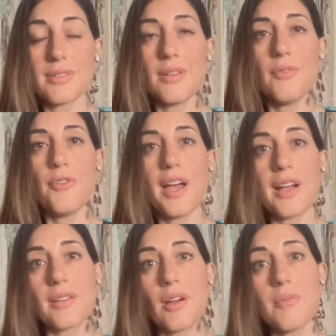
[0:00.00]
In
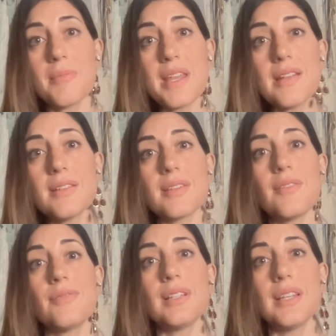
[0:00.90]
fact, Armenians
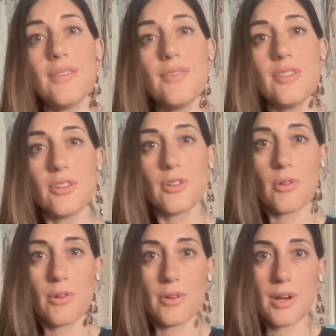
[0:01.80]
have lived in the
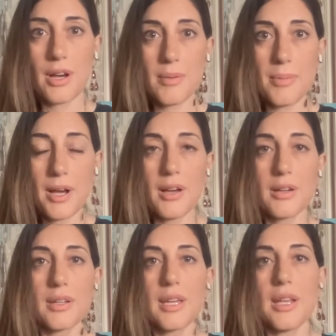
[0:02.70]

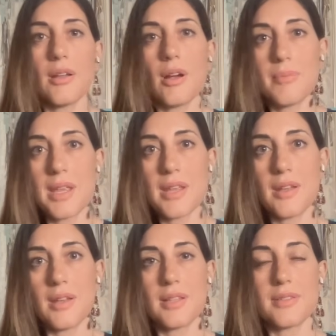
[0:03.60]
Nagorno-Karabakh, in
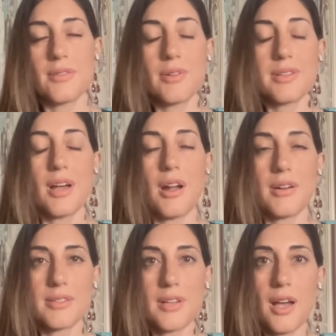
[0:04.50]
Armenian it's known as
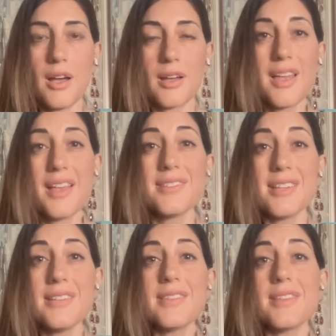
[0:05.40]
Artsakh,
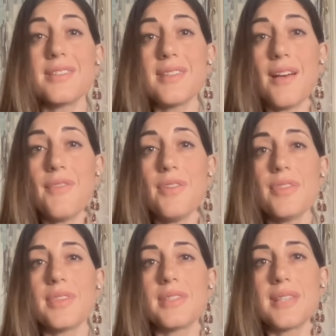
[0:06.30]
since the 7th
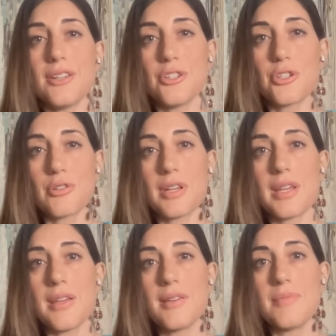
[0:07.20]

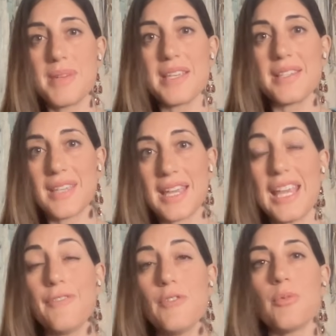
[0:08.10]
century BC,
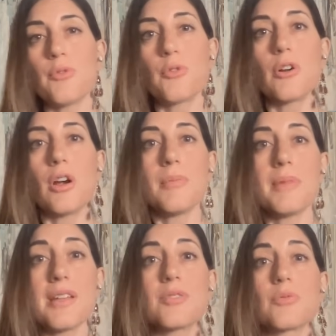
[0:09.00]
even before Armenians were